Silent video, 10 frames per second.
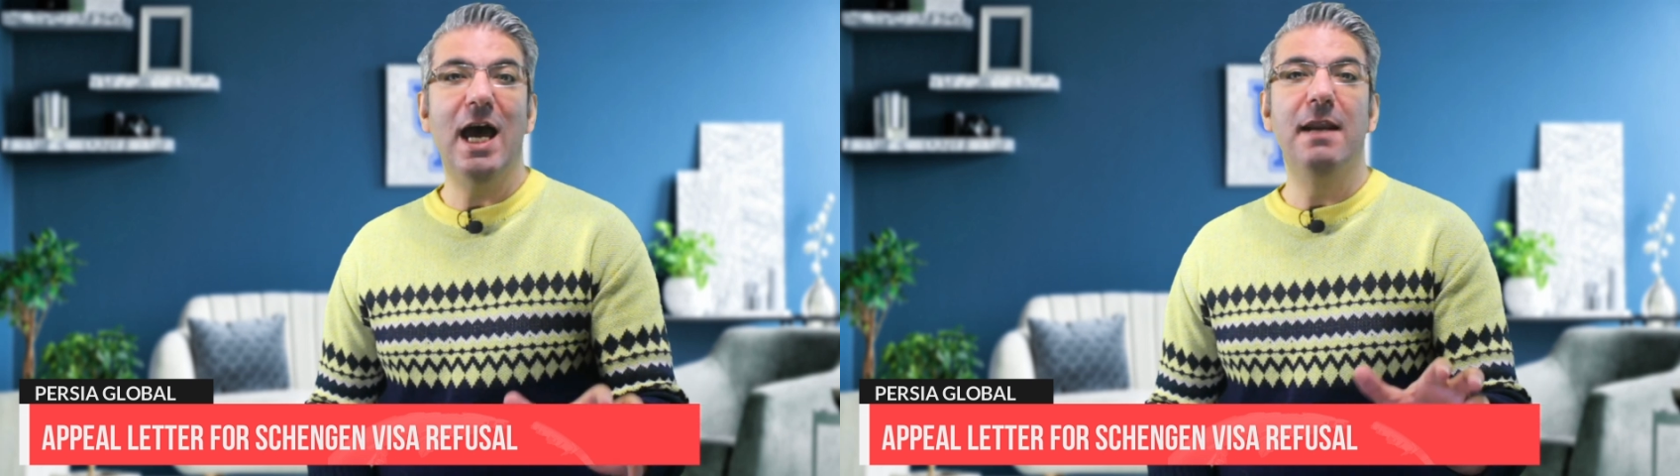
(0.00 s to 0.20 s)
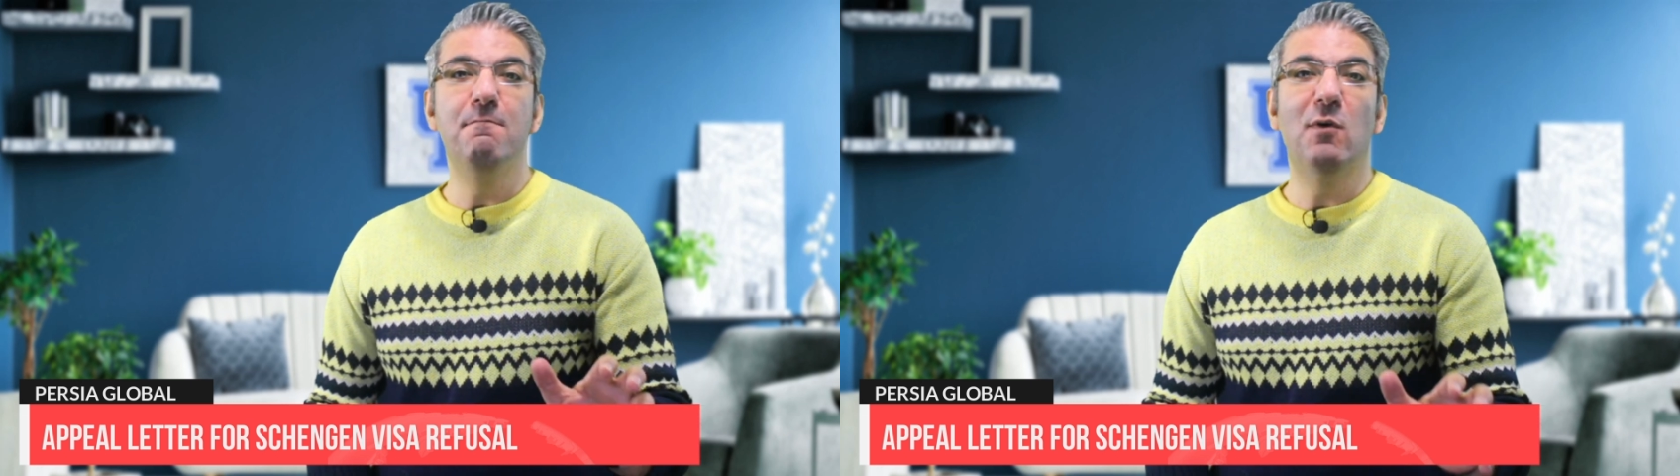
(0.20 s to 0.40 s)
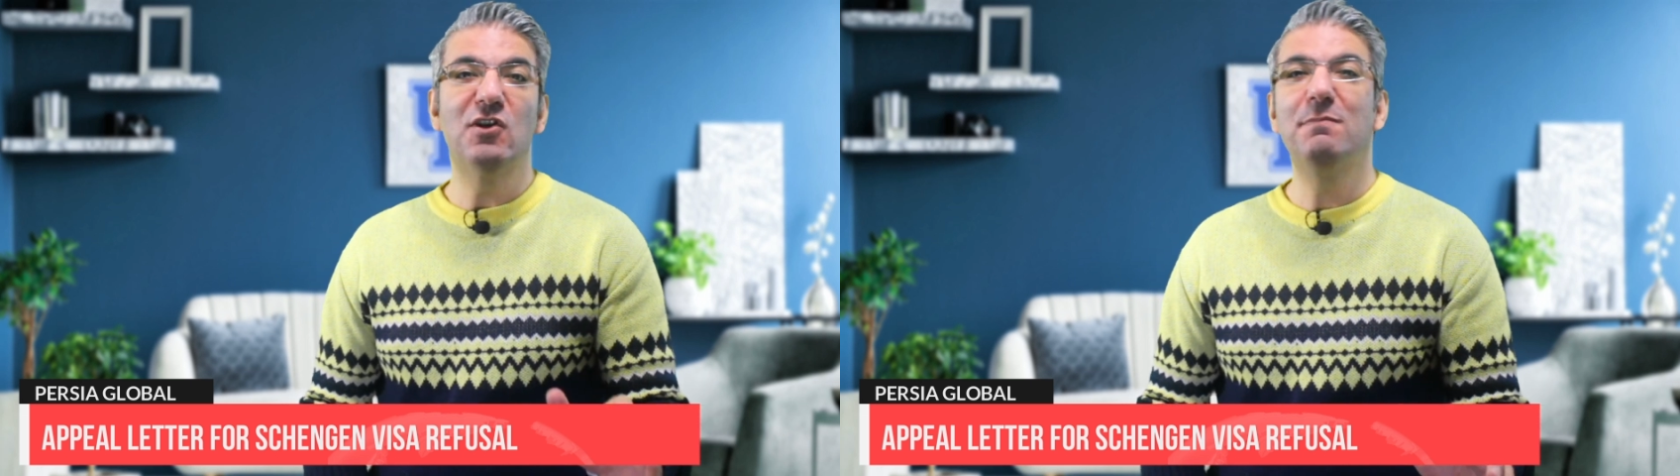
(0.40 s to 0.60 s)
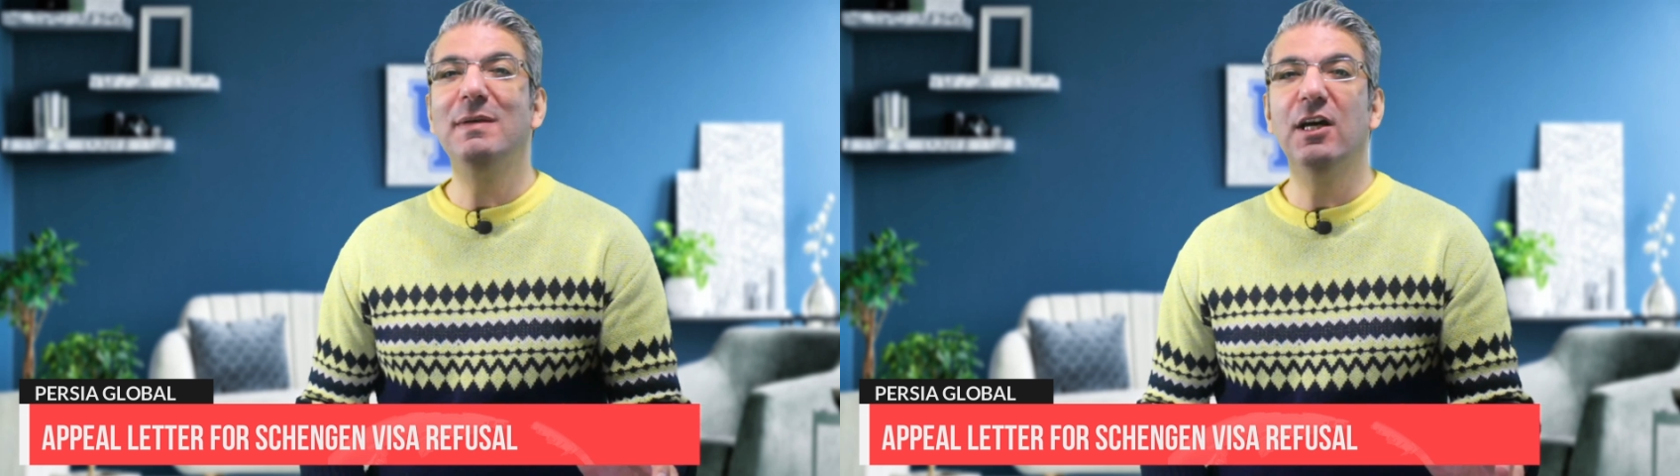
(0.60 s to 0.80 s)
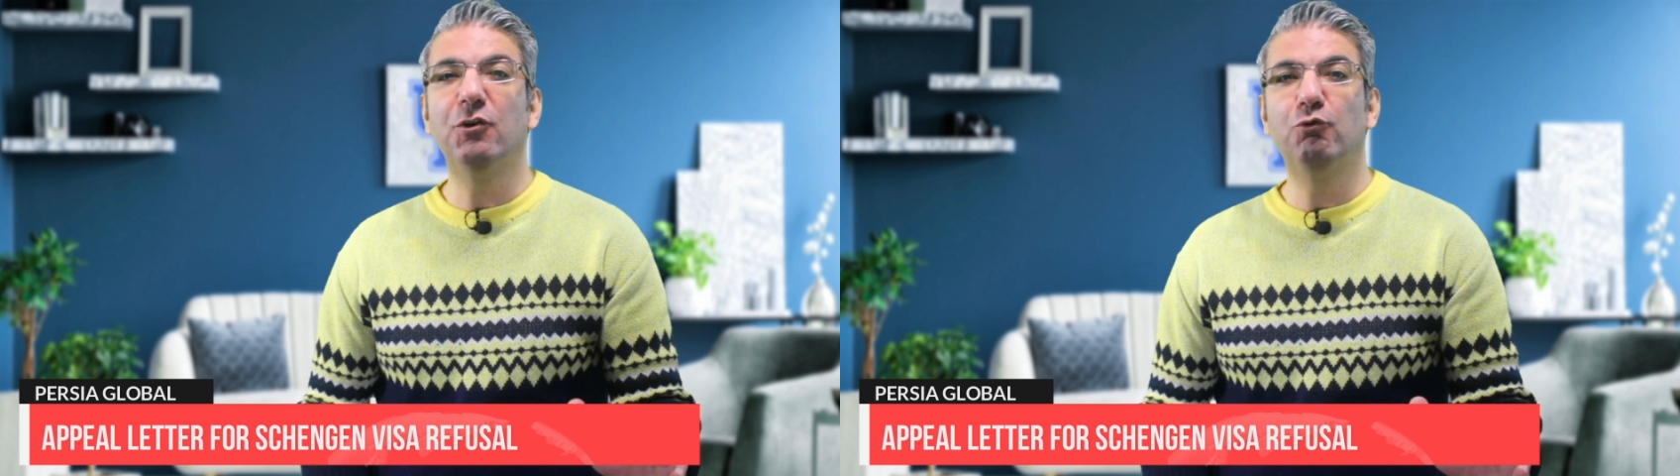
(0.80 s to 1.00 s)
and must
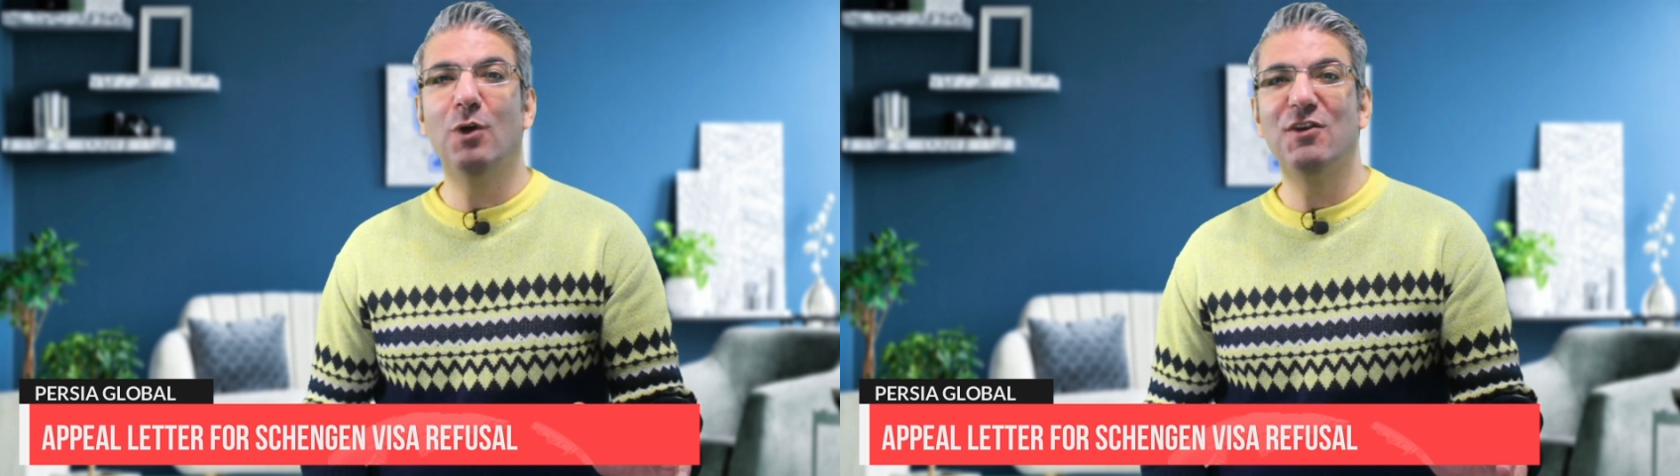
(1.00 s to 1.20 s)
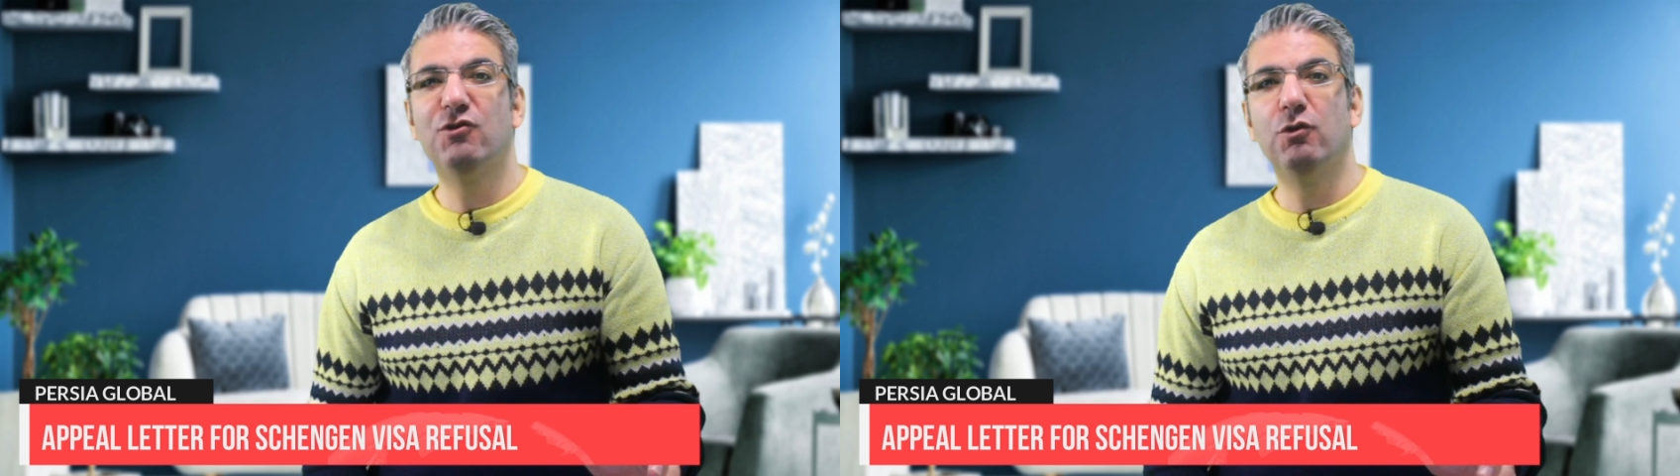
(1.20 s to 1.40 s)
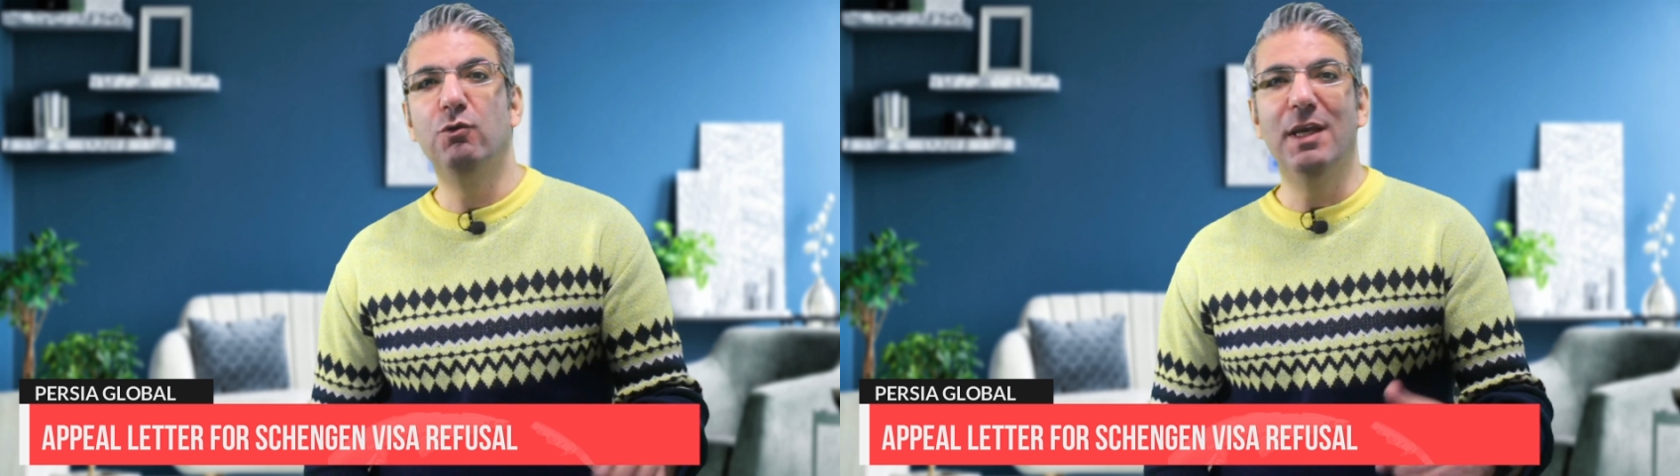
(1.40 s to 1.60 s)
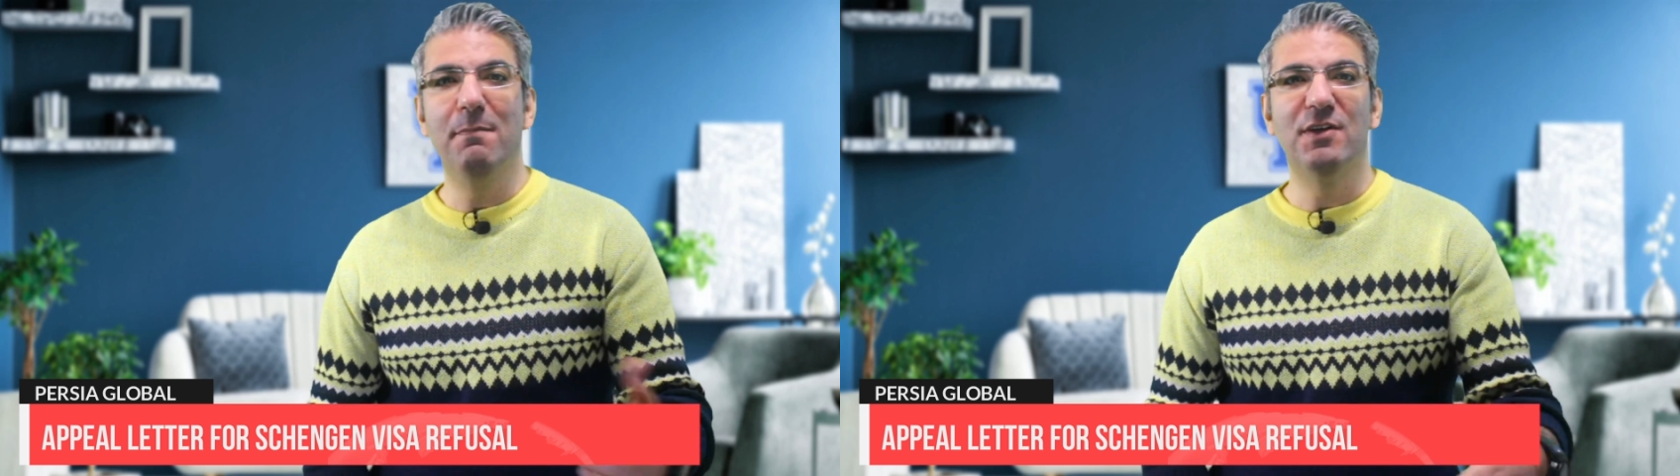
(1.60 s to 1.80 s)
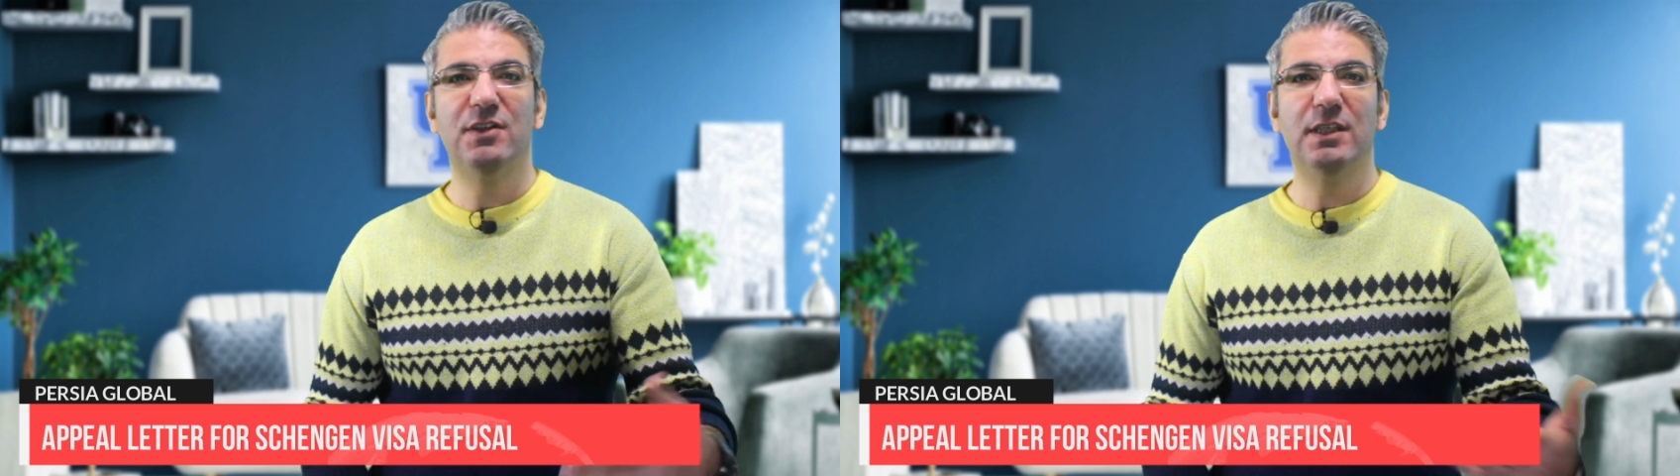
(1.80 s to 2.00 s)
be addressed to the
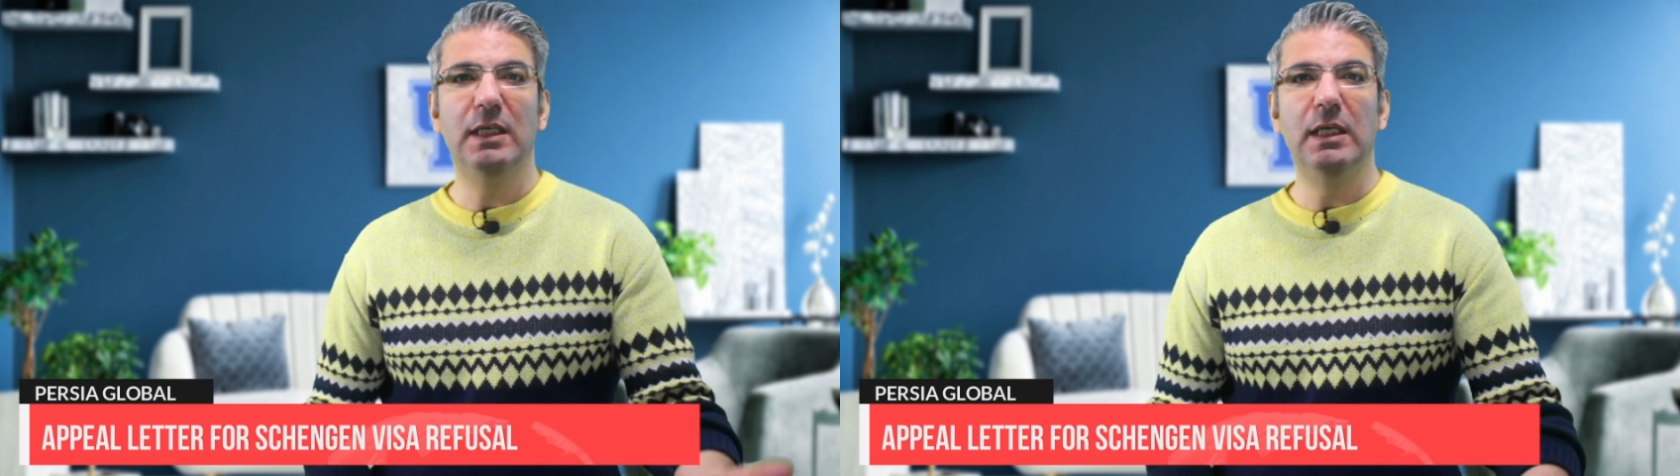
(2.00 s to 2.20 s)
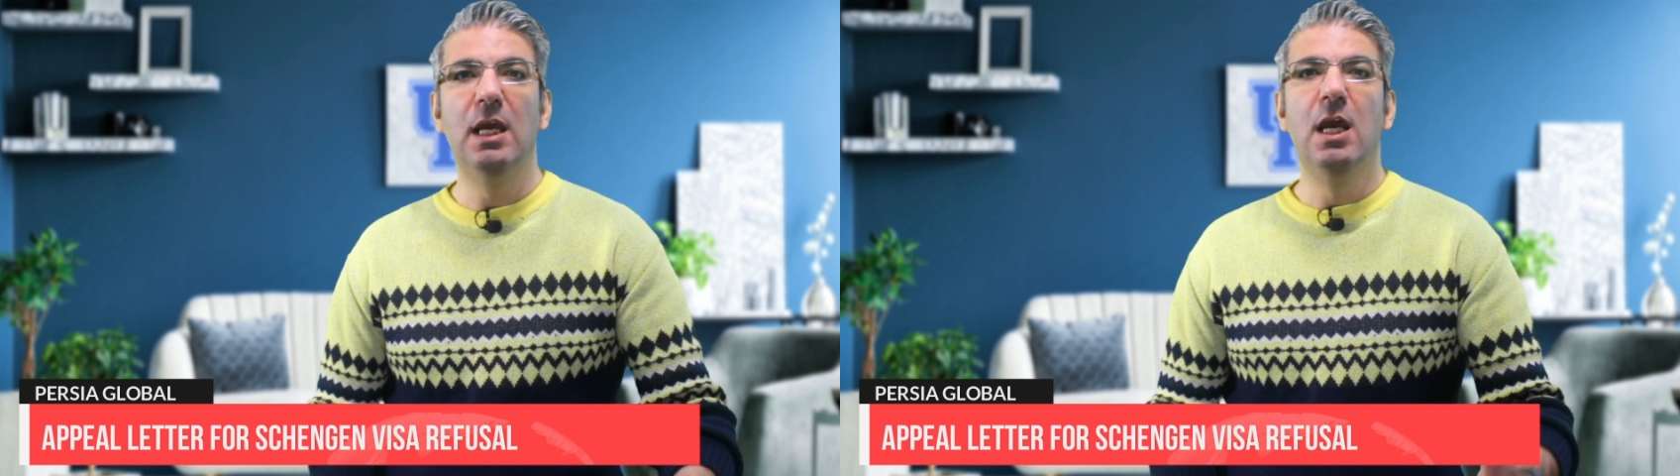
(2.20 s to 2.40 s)
embassy